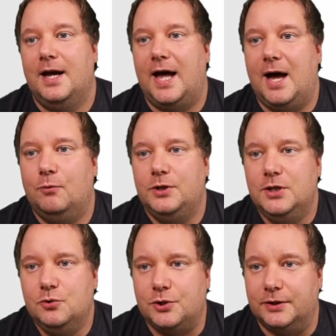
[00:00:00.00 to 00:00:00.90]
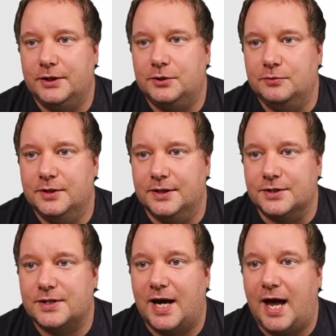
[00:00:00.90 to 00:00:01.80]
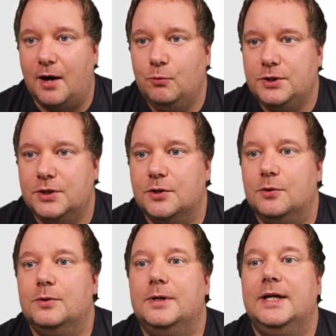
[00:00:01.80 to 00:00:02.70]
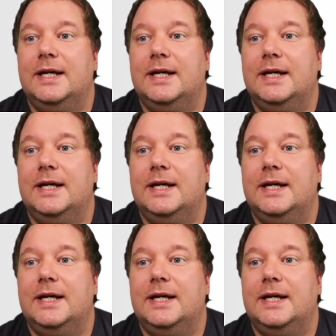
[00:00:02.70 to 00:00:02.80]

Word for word: I would usually do this. I would go